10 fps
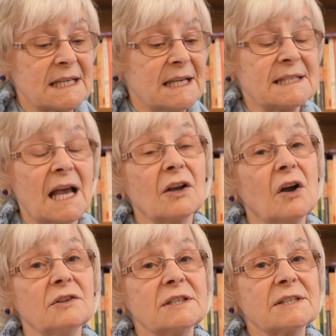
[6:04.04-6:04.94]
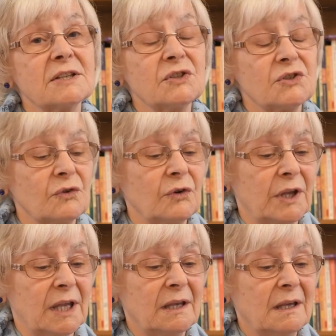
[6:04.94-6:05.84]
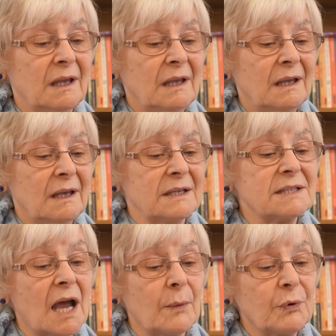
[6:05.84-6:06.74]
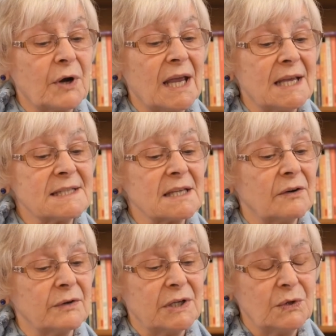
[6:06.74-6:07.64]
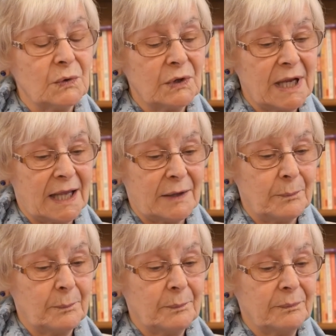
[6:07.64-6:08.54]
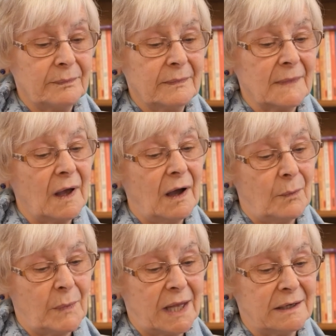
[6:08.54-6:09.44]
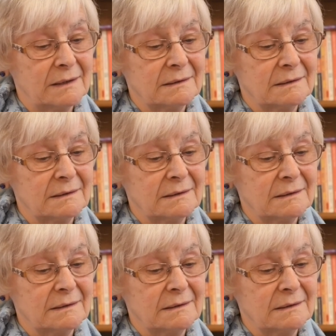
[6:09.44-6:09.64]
is our constant joy, and our prayers are in your name. Amen.